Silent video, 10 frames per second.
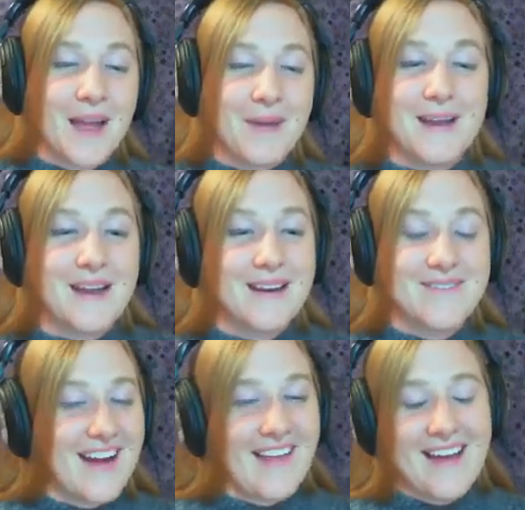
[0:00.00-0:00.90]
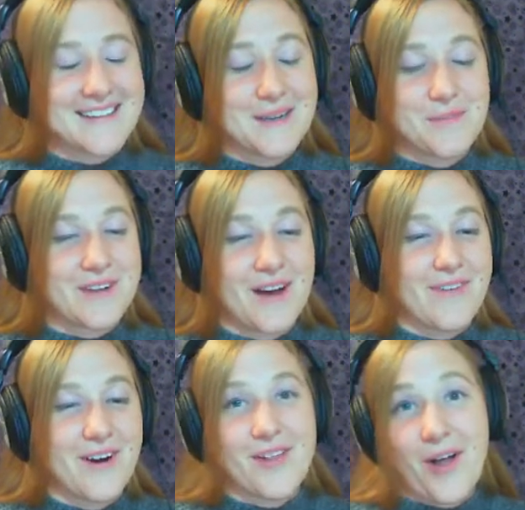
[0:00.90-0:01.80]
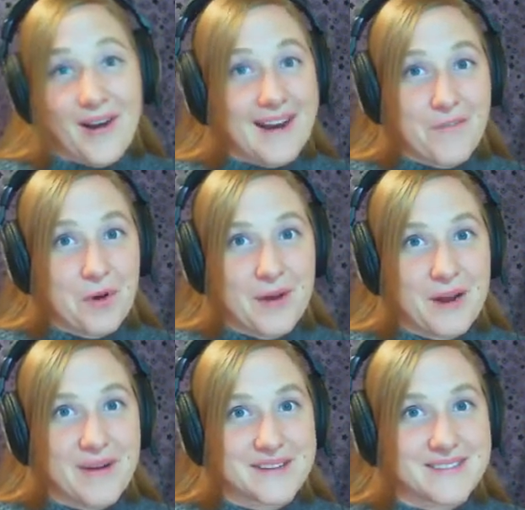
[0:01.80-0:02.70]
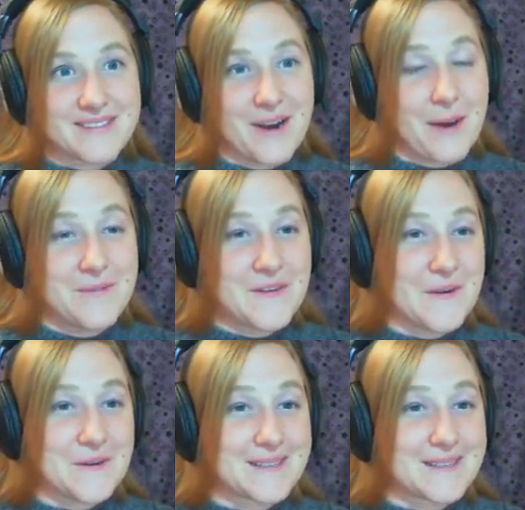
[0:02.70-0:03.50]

I mean, my last name's not very long and everybody messes it up too,